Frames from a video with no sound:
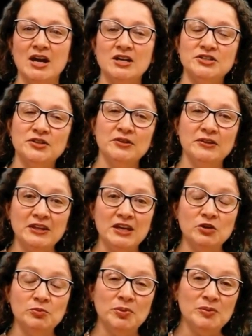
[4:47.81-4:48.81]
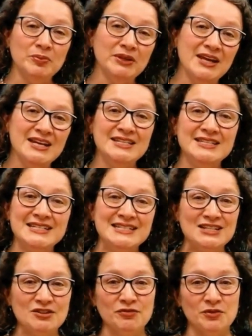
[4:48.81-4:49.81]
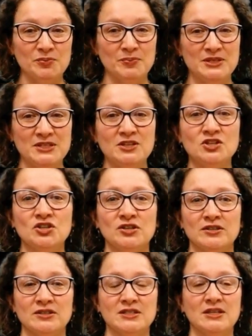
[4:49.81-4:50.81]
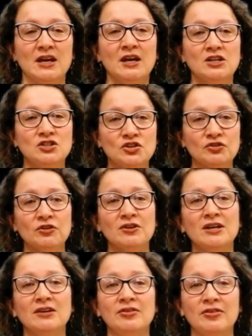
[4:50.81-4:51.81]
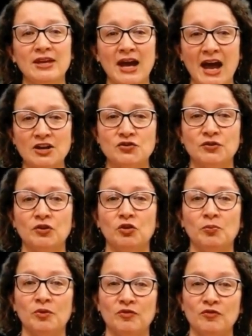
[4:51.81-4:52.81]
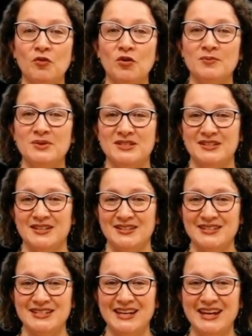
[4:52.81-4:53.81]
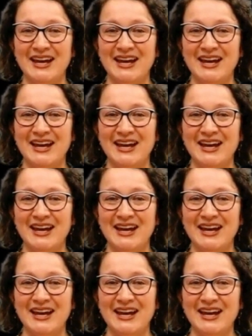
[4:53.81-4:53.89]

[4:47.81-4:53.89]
so that they could be placed in different positions during theatrical performances.